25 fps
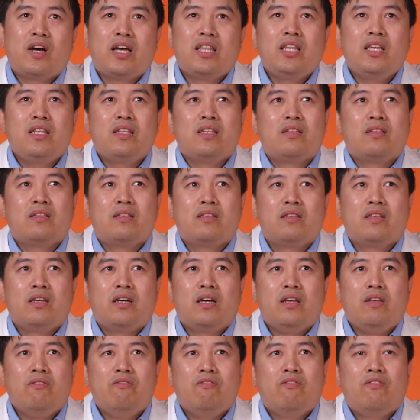I think
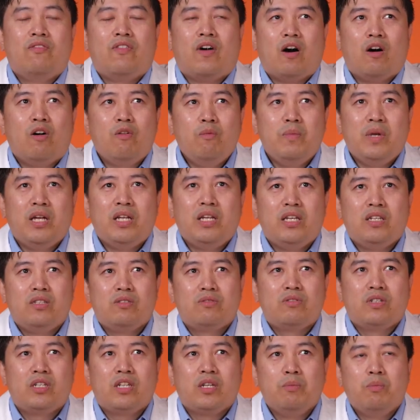the involvement
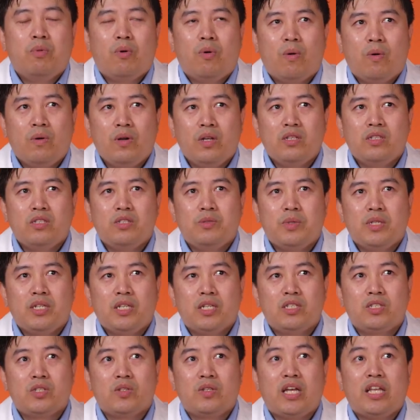is really important is
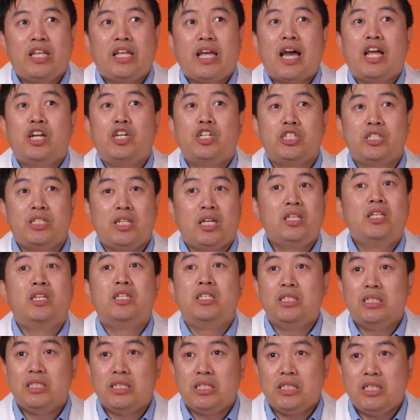because so that they understand the
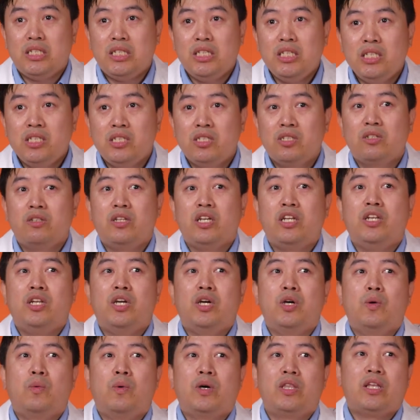disease, so they
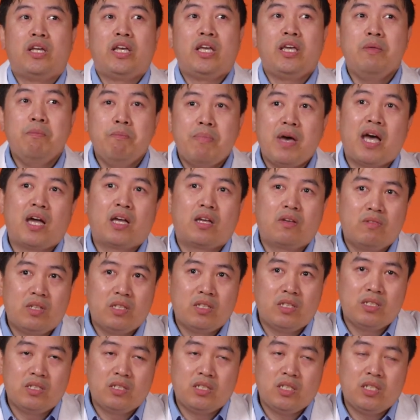know what the impact of the
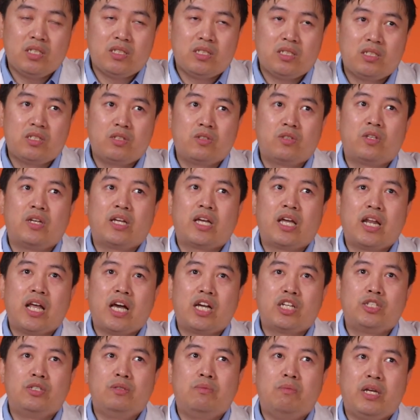disease is so they can
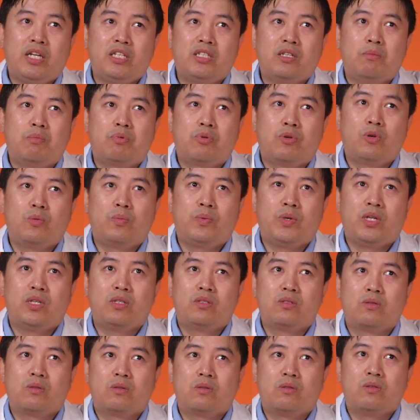actually make the
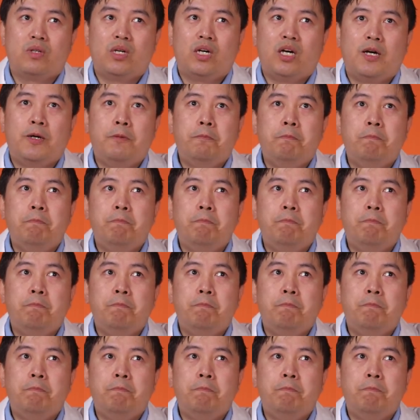appropriate sort of, um,